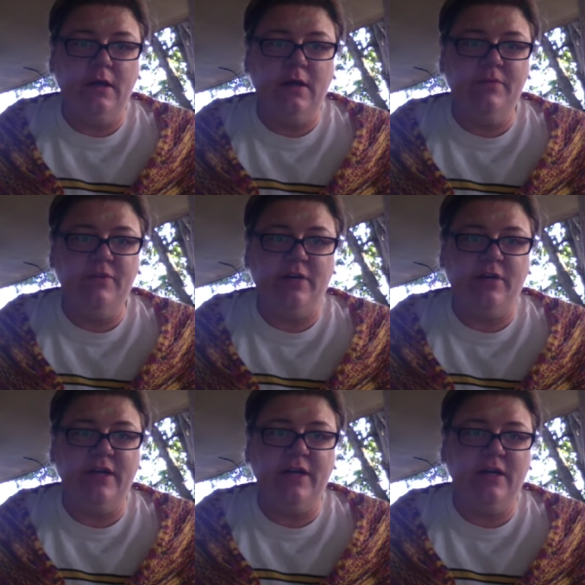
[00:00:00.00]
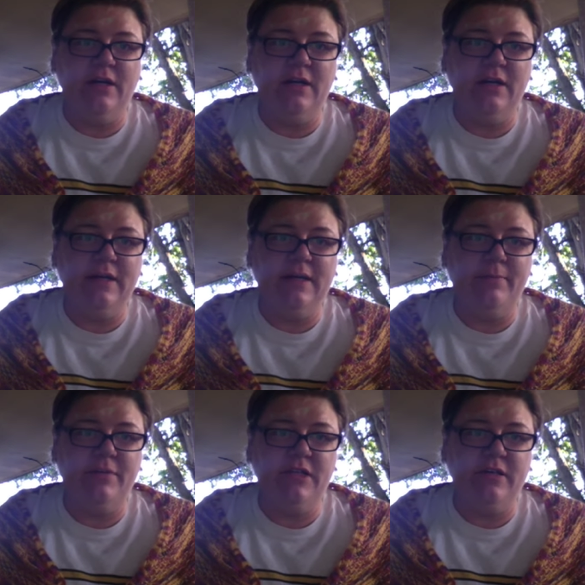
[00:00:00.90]
I'm sorry, I
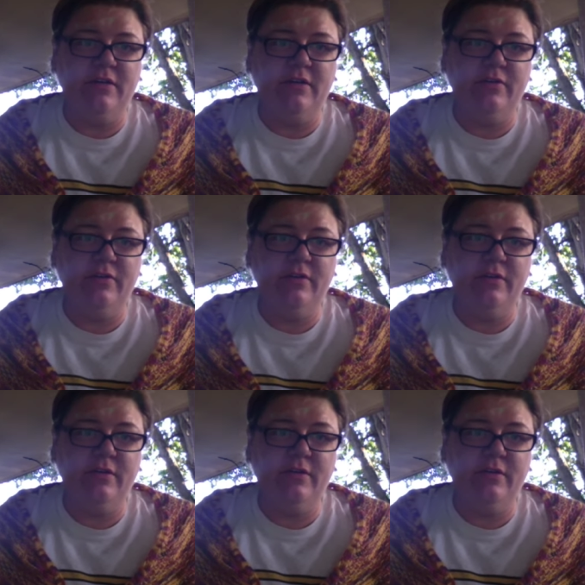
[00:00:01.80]
am just